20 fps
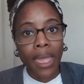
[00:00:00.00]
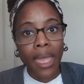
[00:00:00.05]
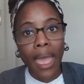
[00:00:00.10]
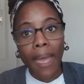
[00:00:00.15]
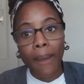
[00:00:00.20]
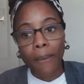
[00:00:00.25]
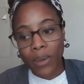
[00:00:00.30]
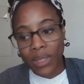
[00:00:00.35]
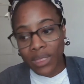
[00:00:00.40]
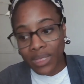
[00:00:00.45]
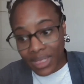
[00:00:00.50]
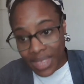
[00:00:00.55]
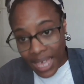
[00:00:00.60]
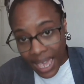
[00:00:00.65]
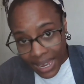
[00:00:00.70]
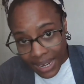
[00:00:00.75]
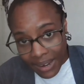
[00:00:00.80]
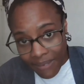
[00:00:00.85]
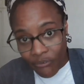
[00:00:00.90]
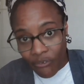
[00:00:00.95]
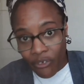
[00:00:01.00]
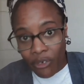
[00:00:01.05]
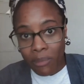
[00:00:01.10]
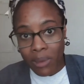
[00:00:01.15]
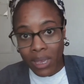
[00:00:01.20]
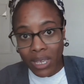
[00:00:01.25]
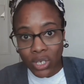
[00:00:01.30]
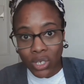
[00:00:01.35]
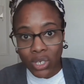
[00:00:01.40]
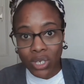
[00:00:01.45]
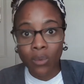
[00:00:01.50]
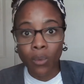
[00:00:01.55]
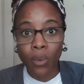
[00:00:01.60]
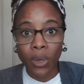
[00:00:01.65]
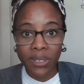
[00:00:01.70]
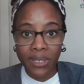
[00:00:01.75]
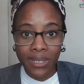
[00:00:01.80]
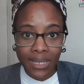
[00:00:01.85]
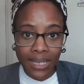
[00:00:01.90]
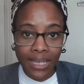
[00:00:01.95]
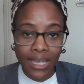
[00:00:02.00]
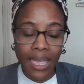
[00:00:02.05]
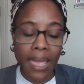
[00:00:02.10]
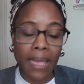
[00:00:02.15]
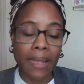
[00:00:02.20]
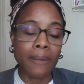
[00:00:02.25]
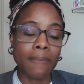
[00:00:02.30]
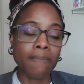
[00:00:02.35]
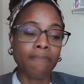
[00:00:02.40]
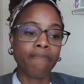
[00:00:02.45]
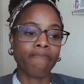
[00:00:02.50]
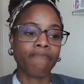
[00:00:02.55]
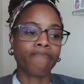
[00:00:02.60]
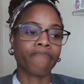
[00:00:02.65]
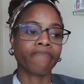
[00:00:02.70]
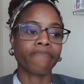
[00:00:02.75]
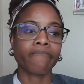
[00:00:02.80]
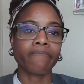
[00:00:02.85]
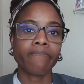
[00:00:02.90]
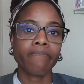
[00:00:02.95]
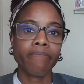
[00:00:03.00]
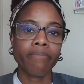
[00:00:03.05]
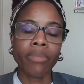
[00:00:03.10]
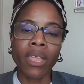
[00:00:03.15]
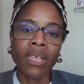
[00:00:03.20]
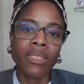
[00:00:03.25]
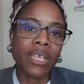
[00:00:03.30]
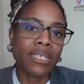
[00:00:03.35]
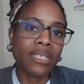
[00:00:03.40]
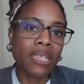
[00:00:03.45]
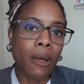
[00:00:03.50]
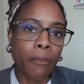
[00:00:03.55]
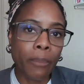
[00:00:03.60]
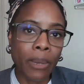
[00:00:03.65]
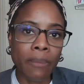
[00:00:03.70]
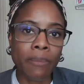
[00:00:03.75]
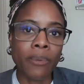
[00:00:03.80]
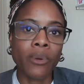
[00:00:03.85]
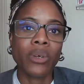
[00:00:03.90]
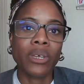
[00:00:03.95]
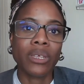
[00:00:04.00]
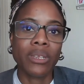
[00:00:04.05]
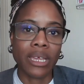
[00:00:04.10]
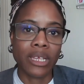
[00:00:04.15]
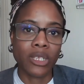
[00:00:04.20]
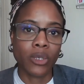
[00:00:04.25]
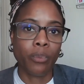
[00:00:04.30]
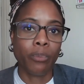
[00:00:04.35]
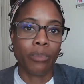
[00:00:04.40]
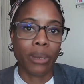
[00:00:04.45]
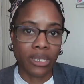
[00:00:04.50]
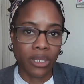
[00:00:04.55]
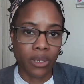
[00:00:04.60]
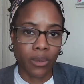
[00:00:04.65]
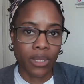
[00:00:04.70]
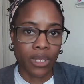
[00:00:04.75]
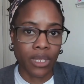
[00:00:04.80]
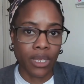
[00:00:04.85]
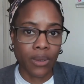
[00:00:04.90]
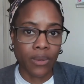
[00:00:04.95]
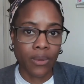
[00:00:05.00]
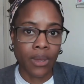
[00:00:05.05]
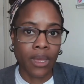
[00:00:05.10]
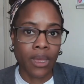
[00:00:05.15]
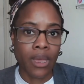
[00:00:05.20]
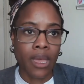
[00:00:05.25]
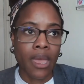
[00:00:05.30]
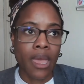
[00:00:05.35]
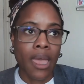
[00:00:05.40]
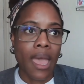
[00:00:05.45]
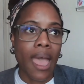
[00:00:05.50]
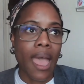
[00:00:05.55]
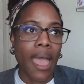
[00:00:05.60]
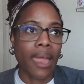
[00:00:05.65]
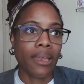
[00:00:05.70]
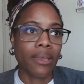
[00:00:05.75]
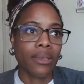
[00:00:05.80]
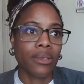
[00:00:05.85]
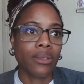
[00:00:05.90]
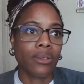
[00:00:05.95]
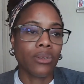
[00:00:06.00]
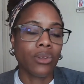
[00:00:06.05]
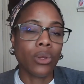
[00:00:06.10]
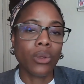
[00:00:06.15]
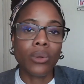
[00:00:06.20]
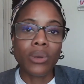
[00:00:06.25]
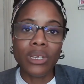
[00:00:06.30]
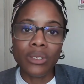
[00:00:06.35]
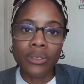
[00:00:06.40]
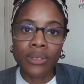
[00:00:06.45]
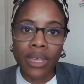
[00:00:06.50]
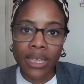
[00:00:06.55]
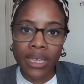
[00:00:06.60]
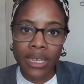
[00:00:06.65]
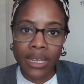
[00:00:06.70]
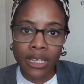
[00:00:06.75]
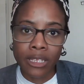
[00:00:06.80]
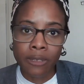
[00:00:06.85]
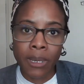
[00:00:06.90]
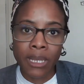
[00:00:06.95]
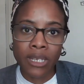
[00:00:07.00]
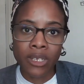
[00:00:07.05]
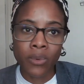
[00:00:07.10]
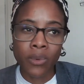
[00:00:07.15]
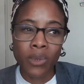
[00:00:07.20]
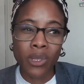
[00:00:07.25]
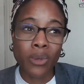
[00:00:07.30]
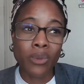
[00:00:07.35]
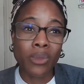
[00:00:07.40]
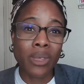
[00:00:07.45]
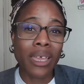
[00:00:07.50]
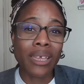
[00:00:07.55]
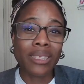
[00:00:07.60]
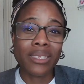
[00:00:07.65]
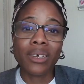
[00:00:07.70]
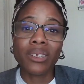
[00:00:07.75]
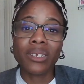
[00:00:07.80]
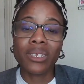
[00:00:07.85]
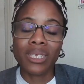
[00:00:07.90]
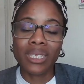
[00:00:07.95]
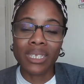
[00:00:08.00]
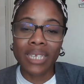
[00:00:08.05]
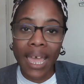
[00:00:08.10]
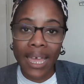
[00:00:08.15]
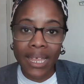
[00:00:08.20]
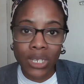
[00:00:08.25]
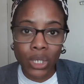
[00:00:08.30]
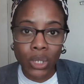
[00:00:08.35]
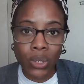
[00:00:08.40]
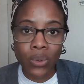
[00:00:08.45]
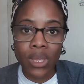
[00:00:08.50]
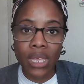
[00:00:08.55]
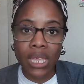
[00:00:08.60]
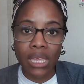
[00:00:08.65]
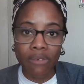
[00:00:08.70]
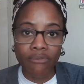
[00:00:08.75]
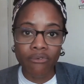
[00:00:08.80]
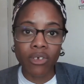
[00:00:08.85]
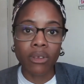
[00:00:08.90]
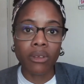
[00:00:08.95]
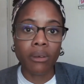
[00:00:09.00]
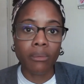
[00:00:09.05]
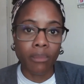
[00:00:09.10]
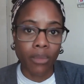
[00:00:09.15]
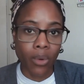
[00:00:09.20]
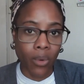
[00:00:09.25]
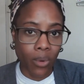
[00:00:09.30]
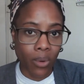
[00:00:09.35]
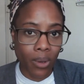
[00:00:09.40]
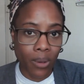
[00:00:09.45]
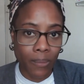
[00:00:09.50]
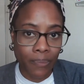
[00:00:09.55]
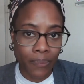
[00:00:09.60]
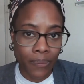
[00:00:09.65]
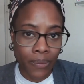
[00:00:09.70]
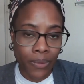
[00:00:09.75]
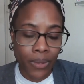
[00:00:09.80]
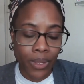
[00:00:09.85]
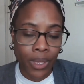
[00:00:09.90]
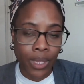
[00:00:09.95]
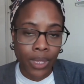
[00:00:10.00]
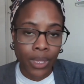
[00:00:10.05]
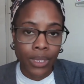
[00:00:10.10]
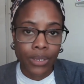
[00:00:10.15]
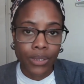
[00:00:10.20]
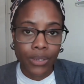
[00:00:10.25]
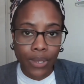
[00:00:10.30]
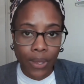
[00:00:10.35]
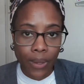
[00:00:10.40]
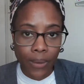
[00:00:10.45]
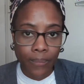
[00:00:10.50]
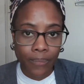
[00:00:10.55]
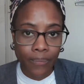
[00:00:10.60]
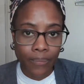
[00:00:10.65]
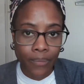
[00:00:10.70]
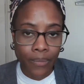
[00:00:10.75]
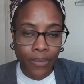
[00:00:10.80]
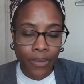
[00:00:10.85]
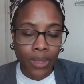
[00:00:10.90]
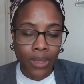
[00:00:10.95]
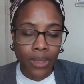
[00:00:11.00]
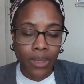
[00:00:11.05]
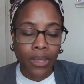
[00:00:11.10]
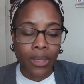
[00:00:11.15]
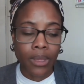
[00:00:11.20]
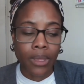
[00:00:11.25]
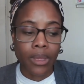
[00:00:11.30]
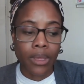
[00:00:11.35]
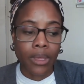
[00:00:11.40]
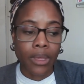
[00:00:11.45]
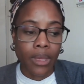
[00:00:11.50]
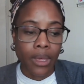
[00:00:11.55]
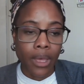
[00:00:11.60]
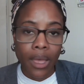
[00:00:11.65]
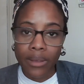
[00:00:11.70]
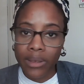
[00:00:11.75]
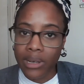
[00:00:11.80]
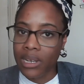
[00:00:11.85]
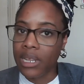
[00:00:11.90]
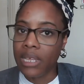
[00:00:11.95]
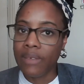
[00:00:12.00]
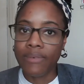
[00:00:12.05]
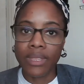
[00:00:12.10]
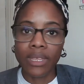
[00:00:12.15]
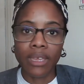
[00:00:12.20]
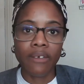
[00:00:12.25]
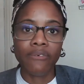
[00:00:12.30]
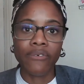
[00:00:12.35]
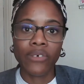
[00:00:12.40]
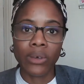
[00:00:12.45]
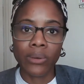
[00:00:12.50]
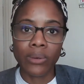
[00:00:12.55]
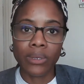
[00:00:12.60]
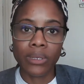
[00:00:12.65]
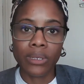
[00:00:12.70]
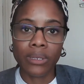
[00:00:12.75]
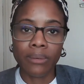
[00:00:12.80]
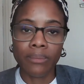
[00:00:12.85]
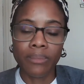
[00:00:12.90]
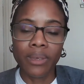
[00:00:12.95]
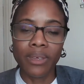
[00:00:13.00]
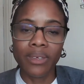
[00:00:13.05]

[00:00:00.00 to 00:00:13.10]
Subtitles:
And with that information, once again, that's how people connect better with you. And not only do they connect better with you, they get to understand you even more. So I'm going to leave it there, folks.